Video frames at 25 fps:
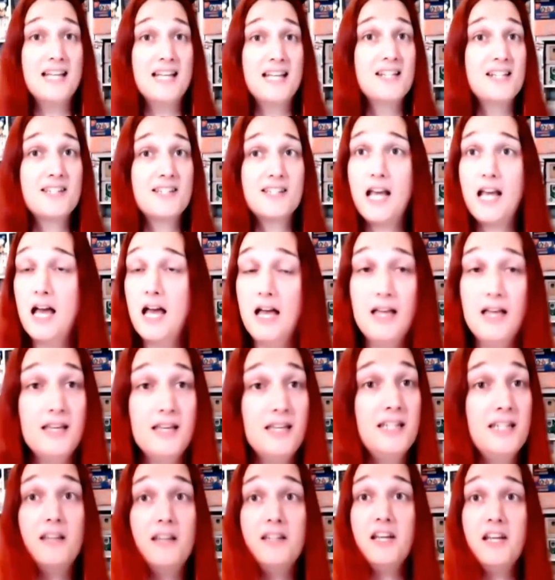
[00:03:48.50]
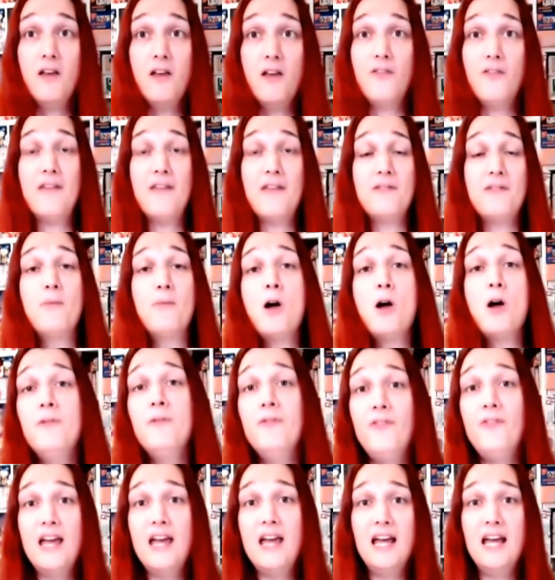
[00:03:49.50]
and at the
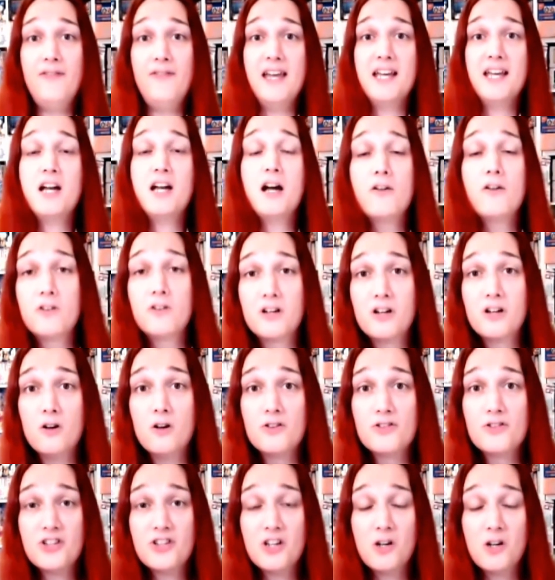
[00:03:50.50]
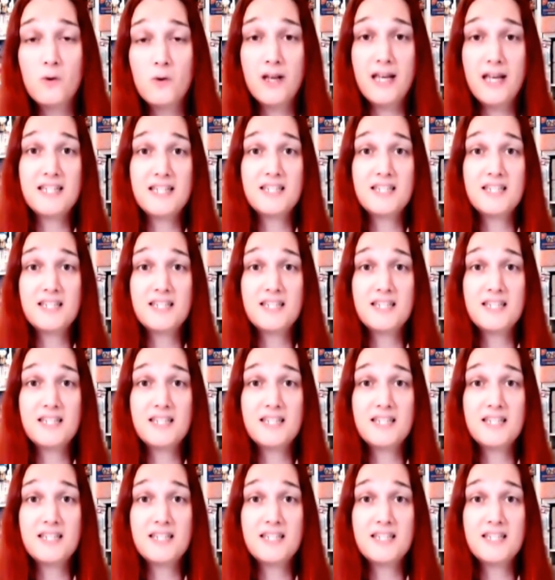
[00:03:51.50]
moment their current console